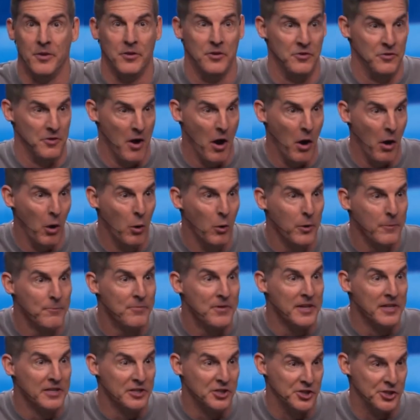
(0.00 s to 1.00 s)
No,
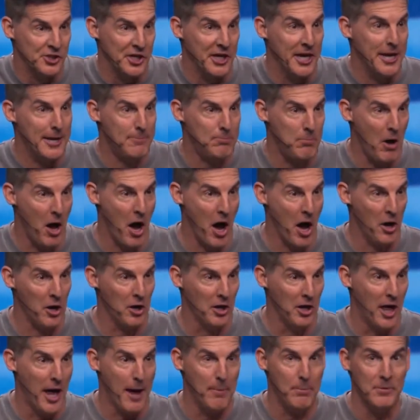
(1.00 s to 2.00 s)
sheep
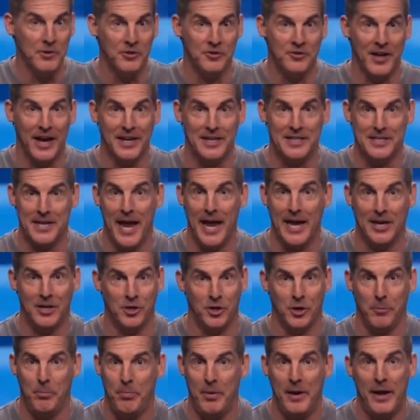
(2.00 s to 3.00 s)
huddle up and say, take
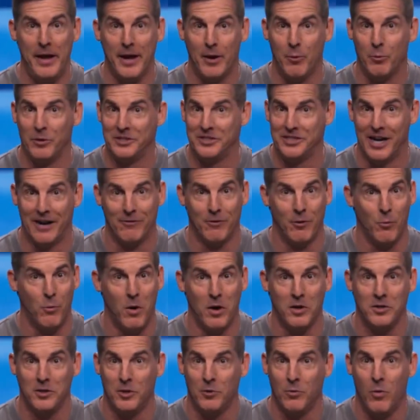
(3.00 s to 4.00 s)
your pick, whichever
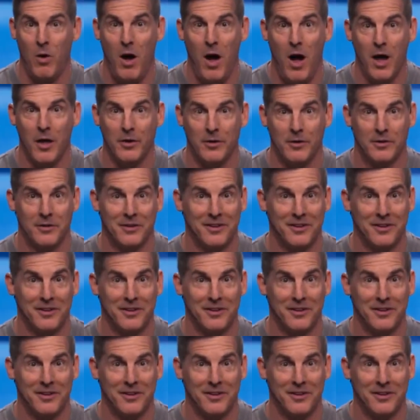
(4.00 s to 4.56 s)
one you want.